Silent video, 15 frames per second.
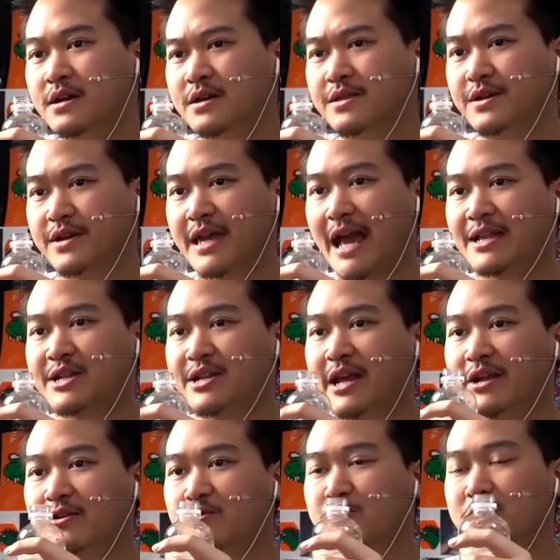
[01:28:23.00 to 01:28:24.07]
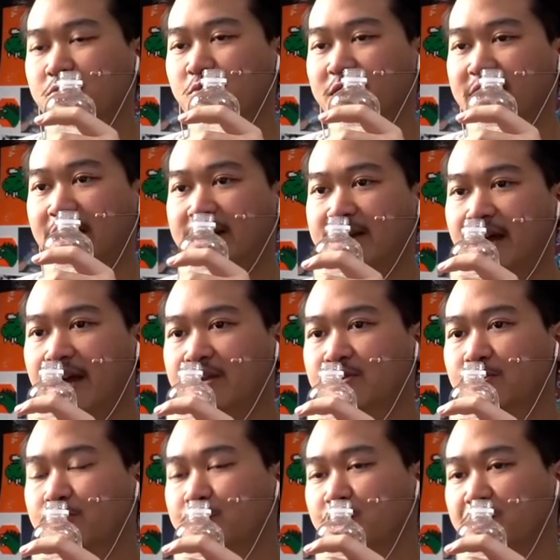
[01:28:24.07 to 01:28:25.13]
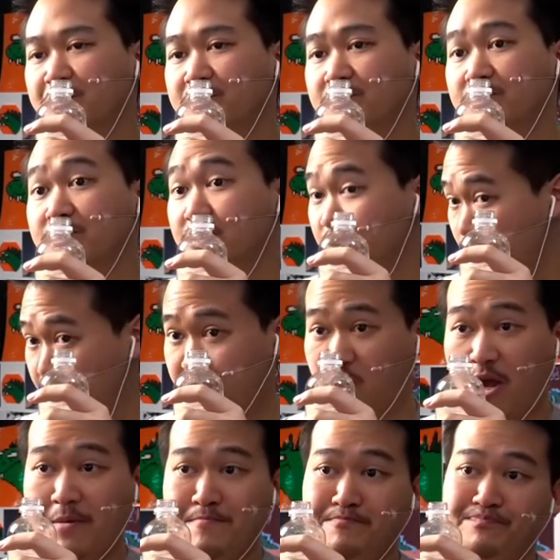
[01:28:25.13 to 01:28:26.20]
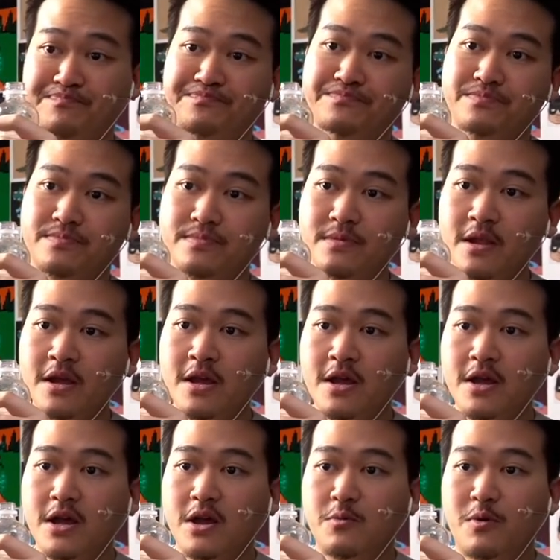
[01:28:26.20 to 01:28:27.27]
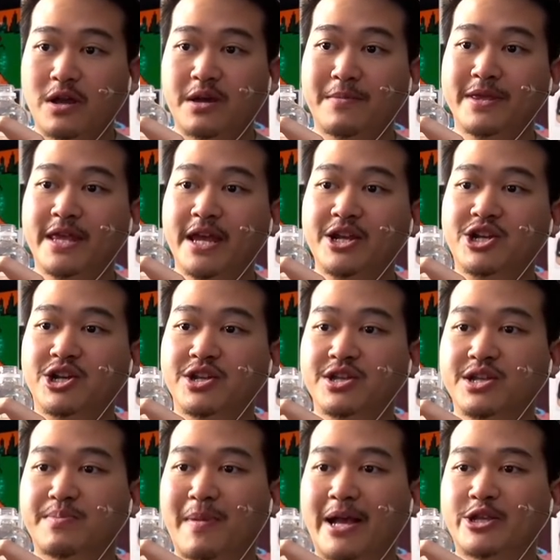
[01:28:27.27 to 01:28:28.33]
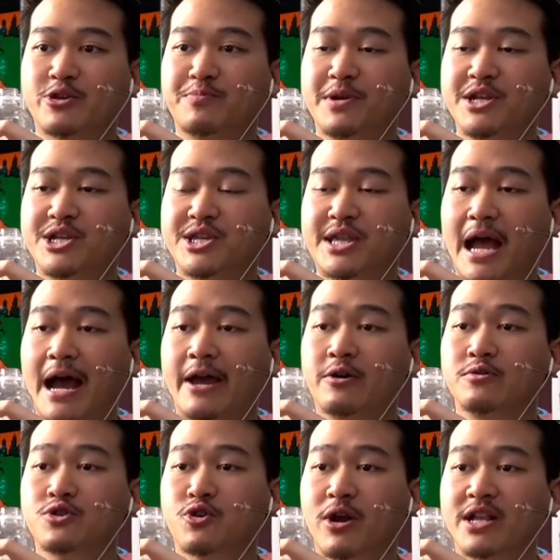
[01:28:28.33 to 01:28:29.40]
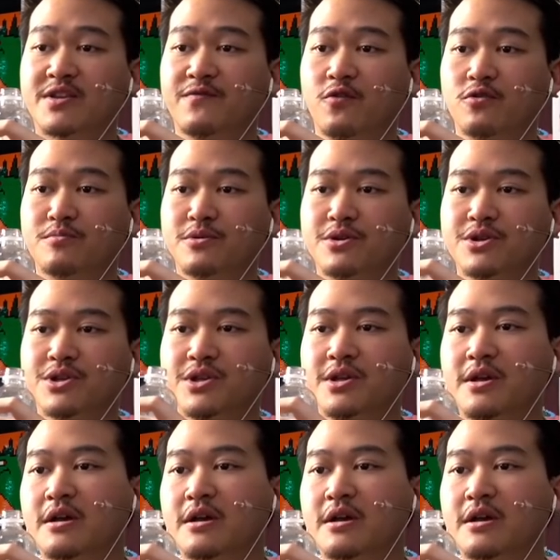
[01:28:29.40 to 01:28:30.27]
The Catinator with $1.99 through the super chat. Recommendations Masterpiece Style Transformers.